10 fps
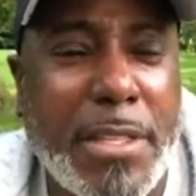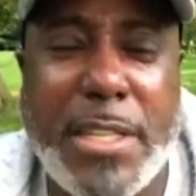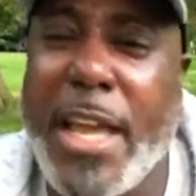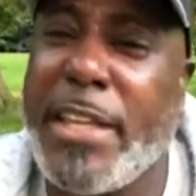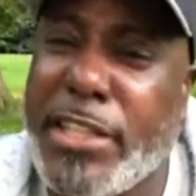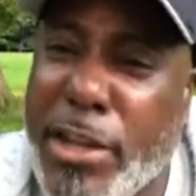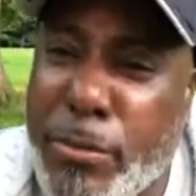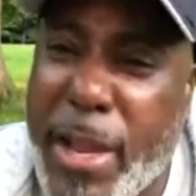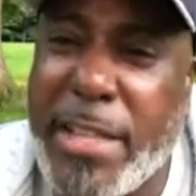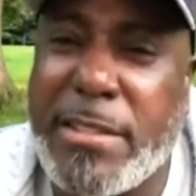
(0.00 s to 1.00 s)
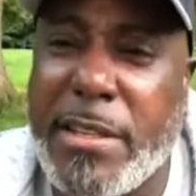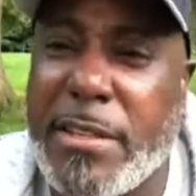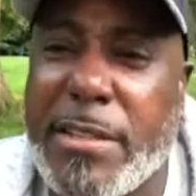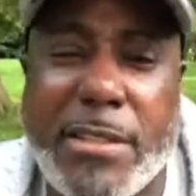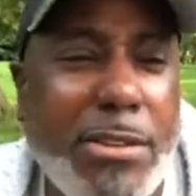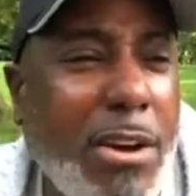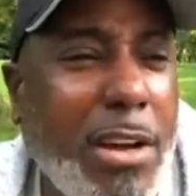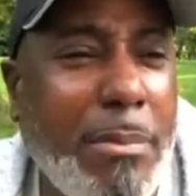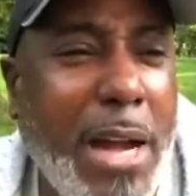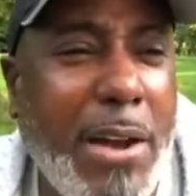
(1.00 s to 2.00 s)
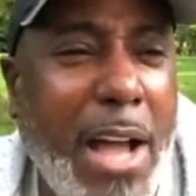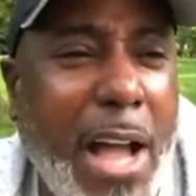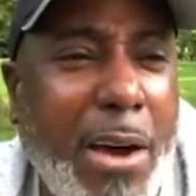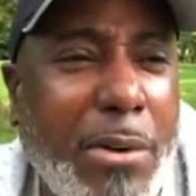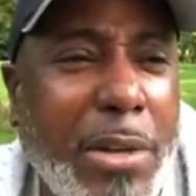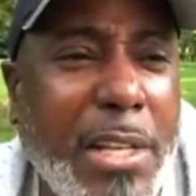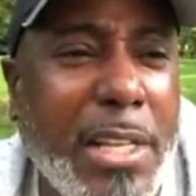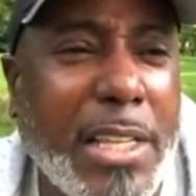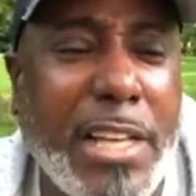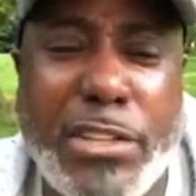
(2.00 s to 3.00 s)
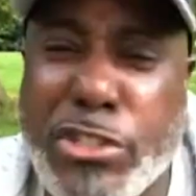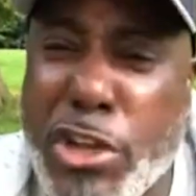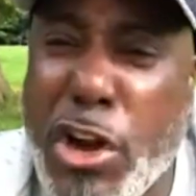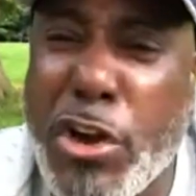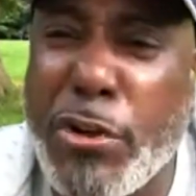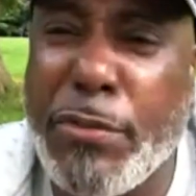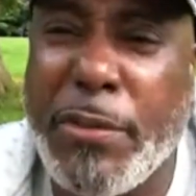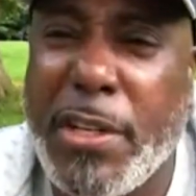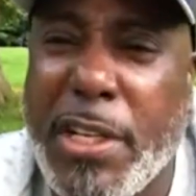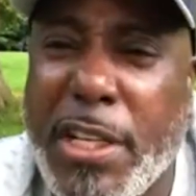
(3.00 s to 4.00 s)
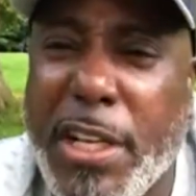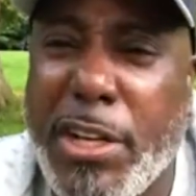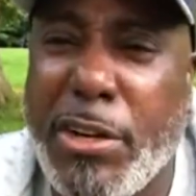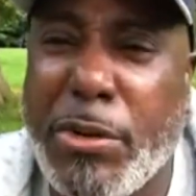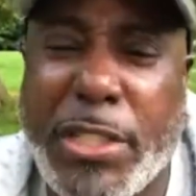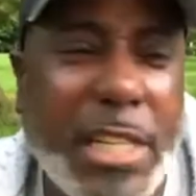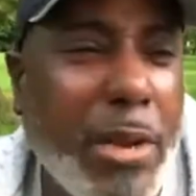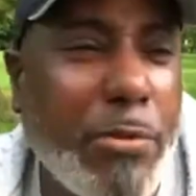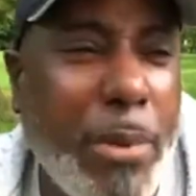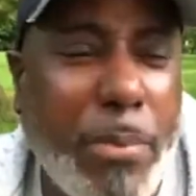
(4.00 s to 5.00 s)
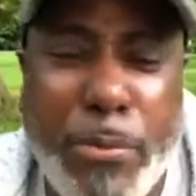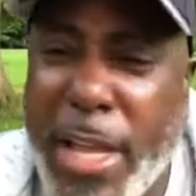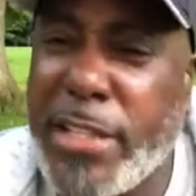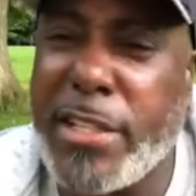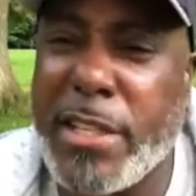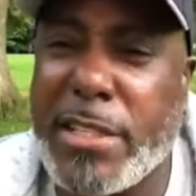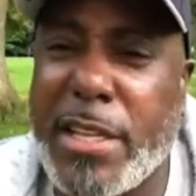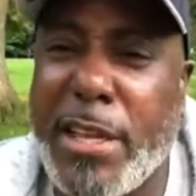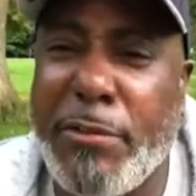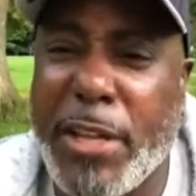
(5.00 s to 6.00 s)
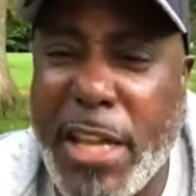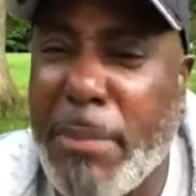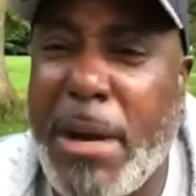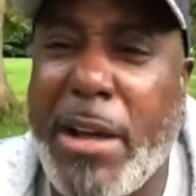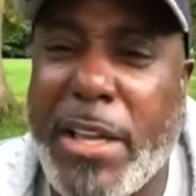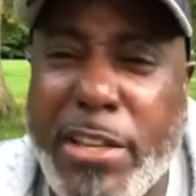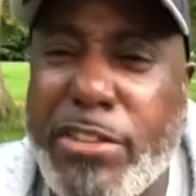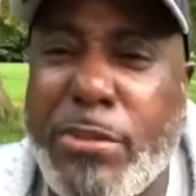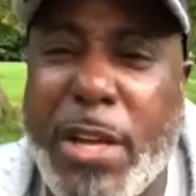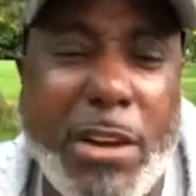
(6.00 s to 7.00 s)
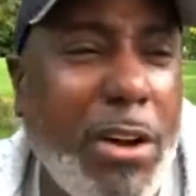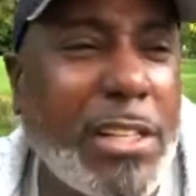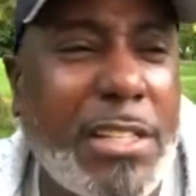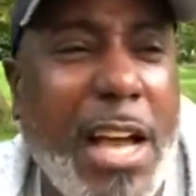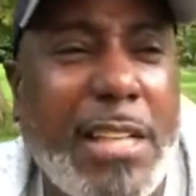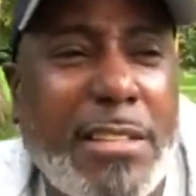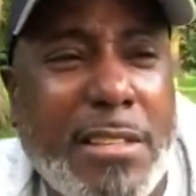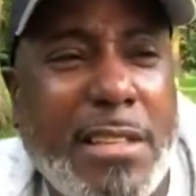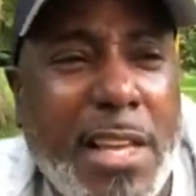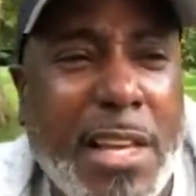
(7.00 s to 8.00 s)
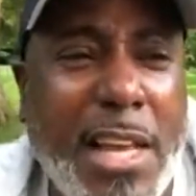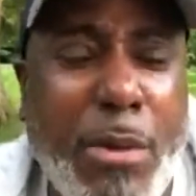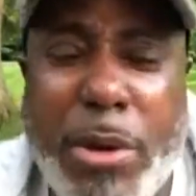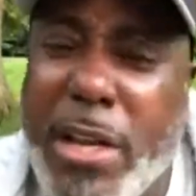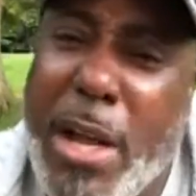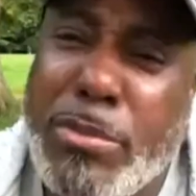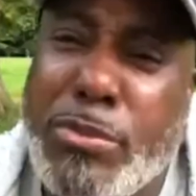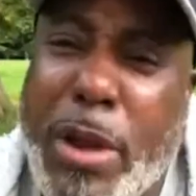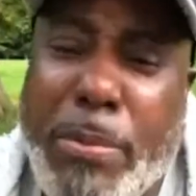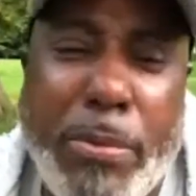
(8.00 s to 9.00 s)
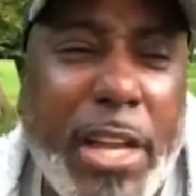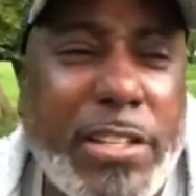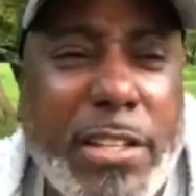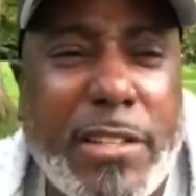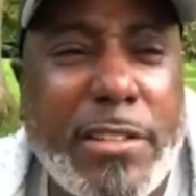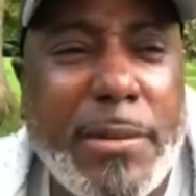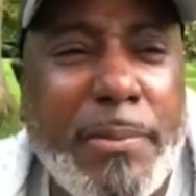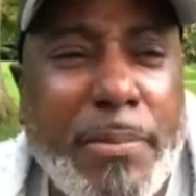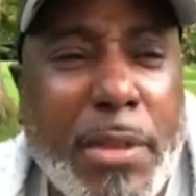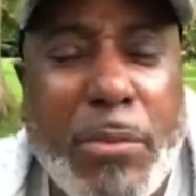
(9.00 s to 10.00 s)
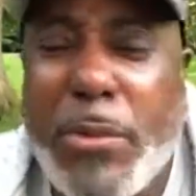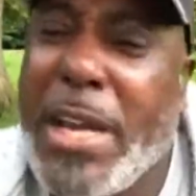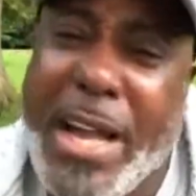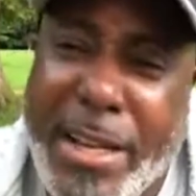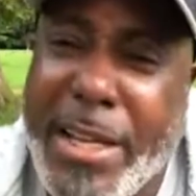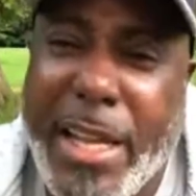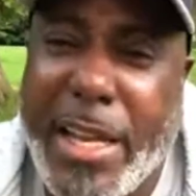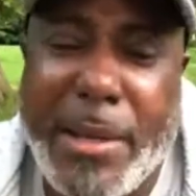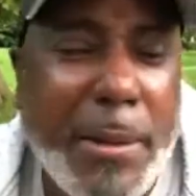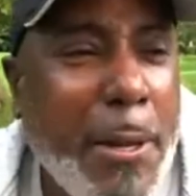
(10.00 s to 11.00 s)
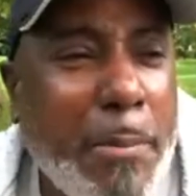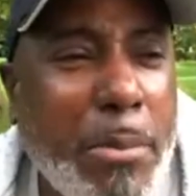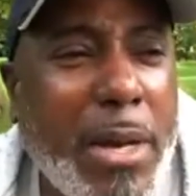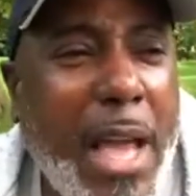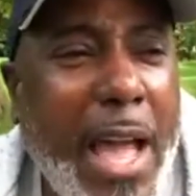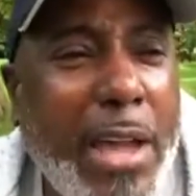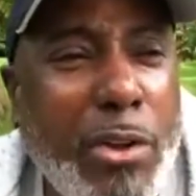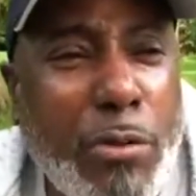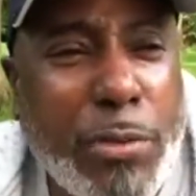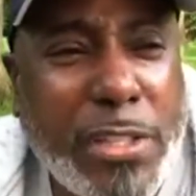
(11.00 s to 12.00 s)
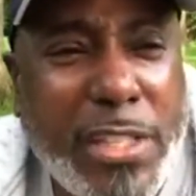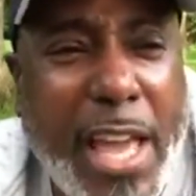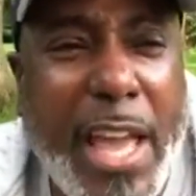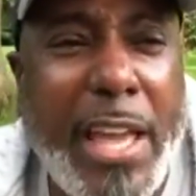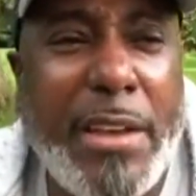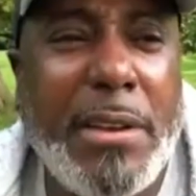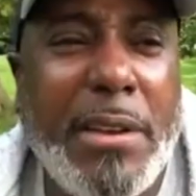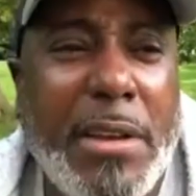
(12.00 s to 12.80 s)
saying that they're racist and talking about how they deserve you know, to get reparations and they forget about history and all this nonsense. Now, when it comes to reparations, we're not going to get it. But I can understand